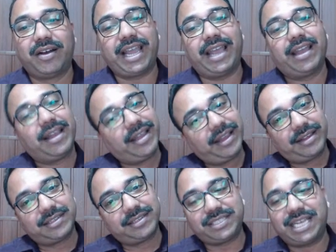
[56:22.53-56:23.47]
Okay.
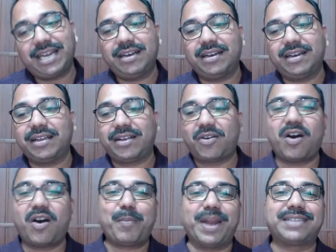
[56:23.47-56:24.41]
So then
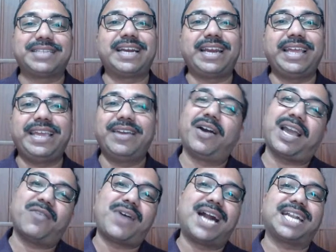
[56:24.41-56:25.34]
go pleasantly.
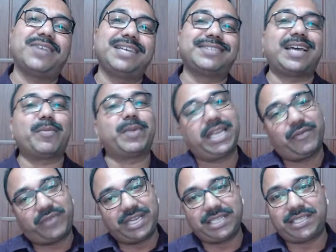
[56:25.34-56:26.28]
Okay, whatever is happening.
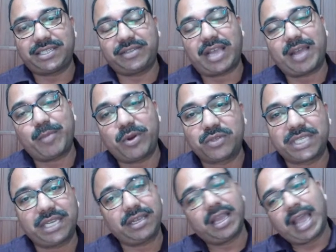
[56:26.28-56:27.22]
If TCS I am
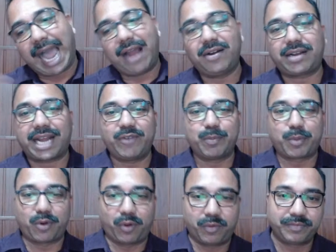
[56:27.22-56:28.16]
losing, I will try
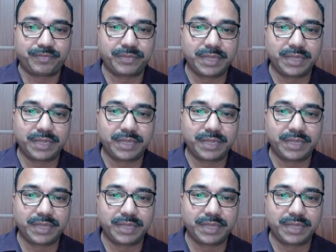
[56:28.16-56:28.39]
Wipro.